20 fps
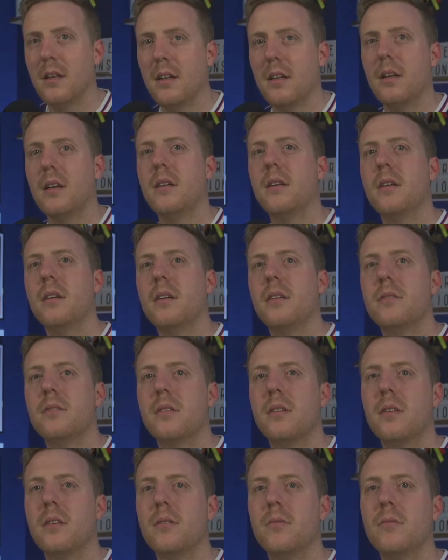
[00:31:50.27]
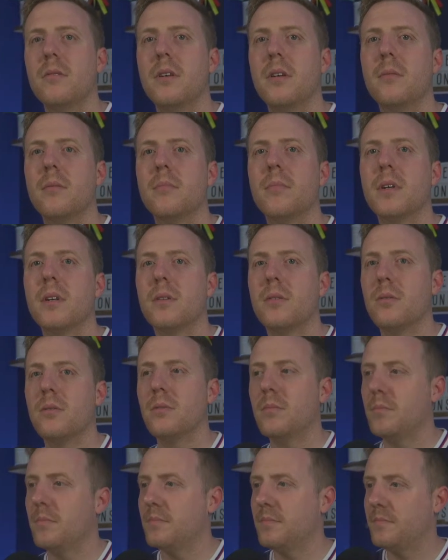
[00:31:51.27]
Let's load that back
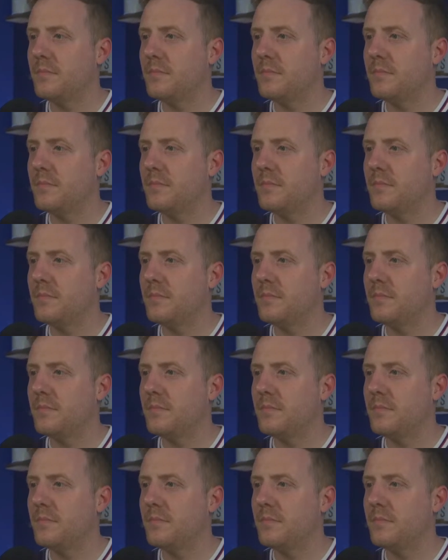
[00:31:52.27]
up.